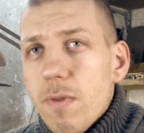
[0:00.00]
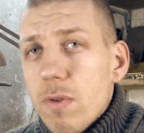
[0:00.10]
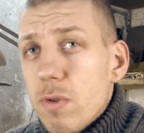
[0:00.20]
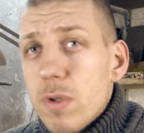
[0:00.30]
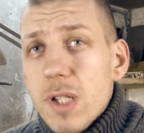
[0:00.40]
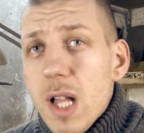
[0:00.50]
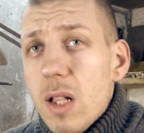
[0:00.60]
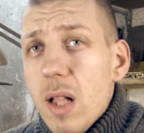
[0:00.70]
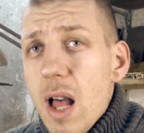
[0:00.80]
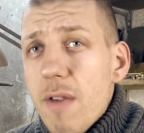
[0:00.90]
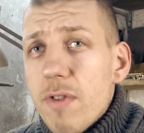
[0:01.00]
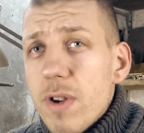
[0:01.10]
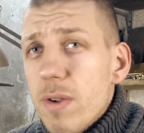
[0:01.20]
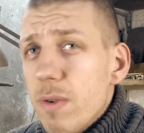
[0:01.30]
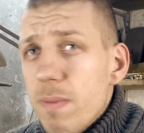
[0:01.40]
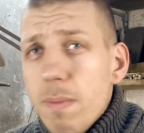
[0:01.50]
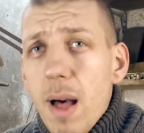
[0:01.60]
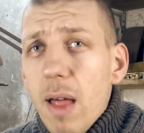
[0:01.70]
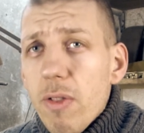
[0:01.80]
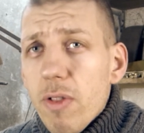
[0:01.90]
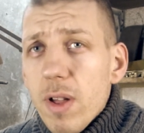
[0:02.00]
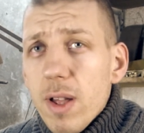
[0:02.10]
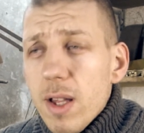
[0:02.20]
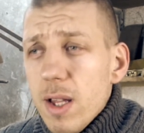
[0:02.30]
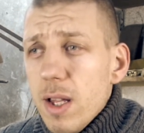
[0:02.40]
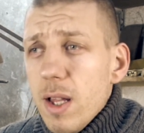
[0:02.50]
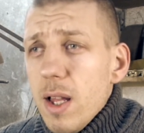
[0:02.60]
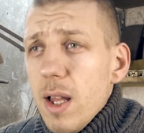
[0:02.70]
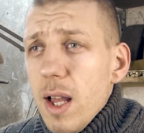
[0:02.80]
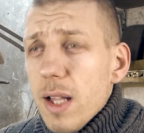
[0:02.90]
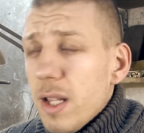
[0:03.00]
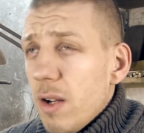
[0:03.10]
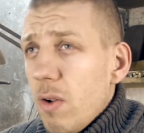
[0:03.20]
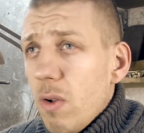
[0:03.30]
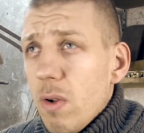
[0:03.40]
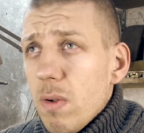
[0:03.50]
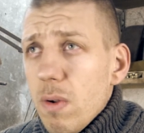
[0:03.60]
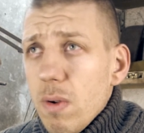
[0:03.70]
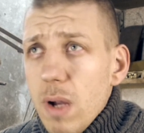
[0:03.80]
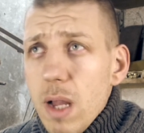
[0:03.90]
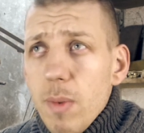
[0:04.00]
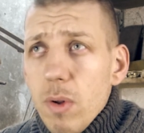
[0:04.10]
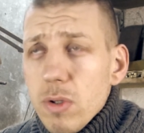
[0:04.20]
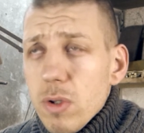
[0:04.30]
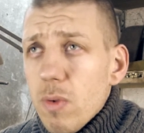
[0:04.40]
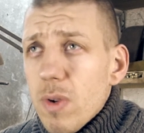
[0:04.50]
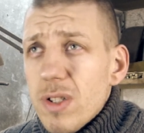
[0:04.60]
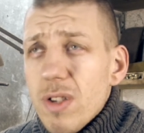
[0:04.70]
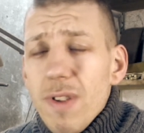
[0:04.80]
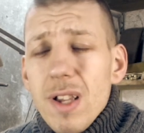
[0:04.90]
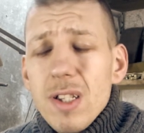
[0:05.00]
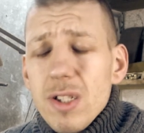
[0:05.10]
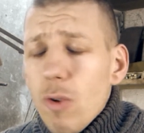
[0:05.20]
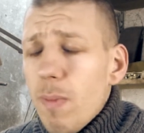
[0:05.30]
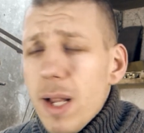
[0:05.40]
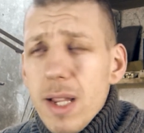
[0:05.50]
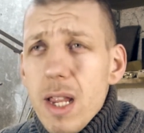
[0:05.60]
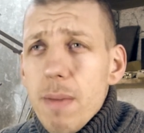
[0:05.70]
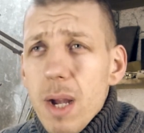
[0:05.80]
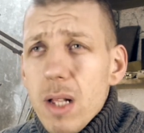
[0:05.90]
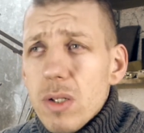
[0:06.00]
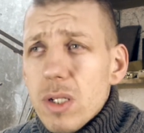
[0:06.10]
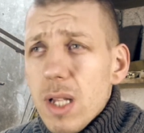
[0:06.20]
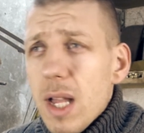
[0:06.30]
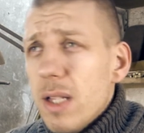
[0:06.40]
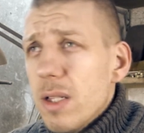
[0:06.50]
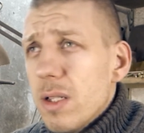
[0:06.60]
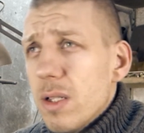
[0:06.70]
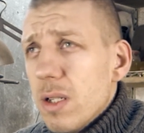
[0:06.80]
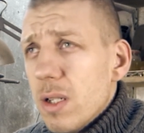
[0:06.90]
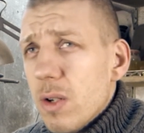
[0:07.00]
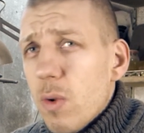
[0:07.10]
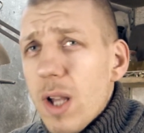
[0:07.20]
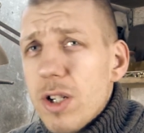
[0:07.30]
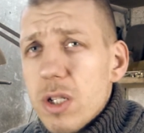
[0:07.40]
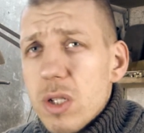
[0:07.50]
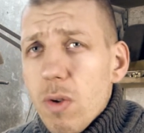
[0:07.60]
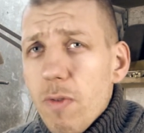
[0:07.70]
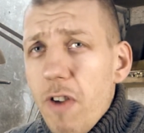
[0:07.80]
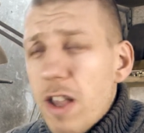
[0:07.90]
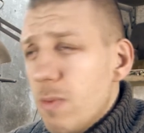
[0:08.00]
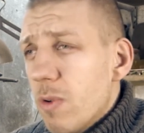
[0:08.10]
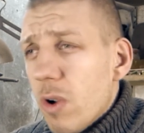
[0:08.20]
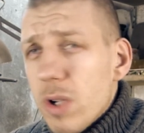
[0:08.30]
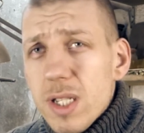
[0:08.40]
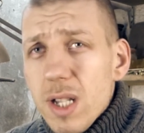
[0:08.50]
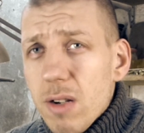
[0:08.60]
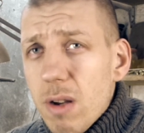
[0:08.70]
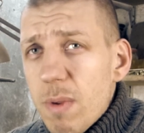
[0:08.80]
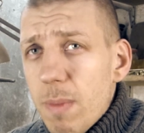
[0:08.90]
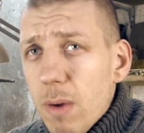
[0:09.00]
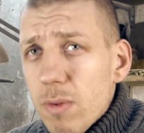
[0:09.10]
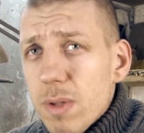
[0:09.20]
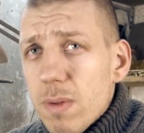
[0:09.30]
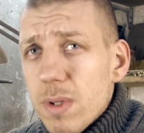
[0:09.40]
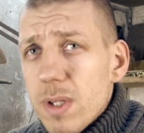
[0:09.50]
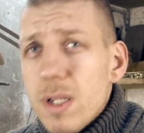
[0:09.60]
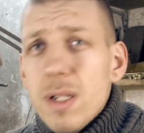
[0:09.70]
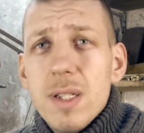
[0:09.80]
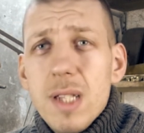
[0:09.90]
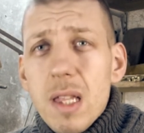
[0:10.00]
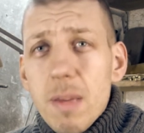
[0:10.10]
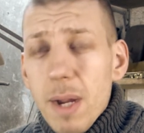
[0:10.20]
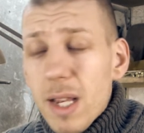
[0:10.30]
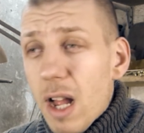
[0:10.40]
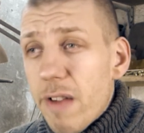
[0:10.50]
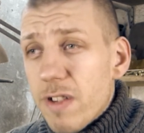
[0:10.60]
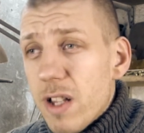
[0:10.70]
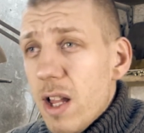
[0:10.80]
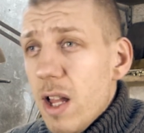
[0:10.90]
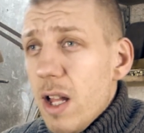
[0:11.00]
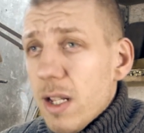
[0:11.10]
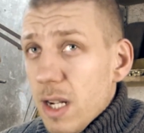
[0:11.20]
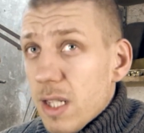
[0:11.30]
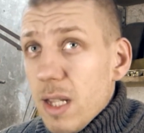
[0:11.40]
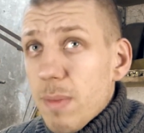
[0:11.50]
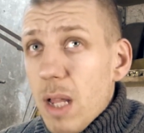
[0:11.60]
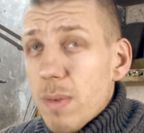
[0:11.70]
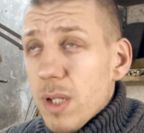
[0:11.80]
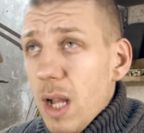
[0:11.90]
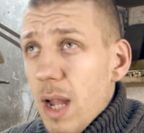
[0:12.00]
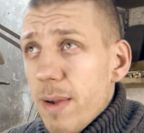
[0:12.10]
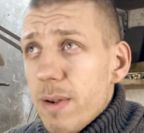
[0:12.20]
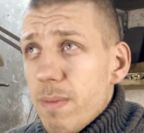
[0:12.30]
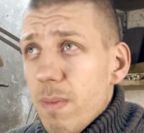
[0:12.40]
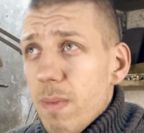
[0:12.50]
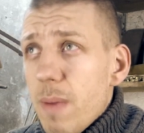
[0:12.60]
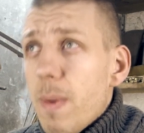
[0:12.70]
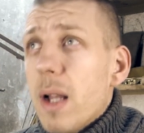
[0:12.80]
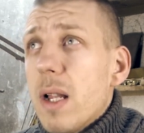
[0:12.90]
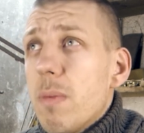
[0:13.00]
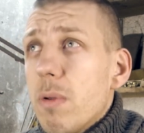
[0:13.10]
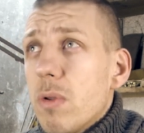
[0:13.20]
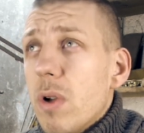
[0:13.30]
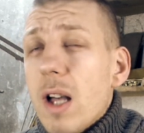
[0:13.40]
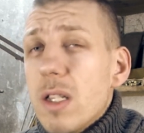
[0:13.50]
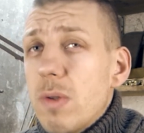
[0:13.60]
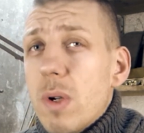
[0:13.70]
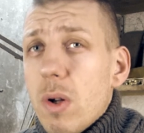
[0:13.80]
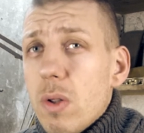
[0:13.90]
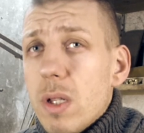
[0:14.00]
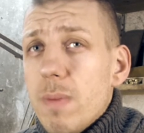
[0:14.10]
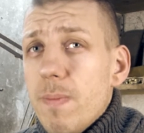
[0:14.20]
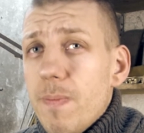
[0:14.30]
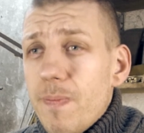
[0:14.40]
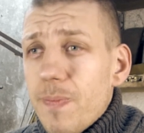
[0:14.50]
for to sell every month, and I am also receiving so many emails and questions on Facebook, on Instagram about selling my knives, that sometimes I am unable to answer all them.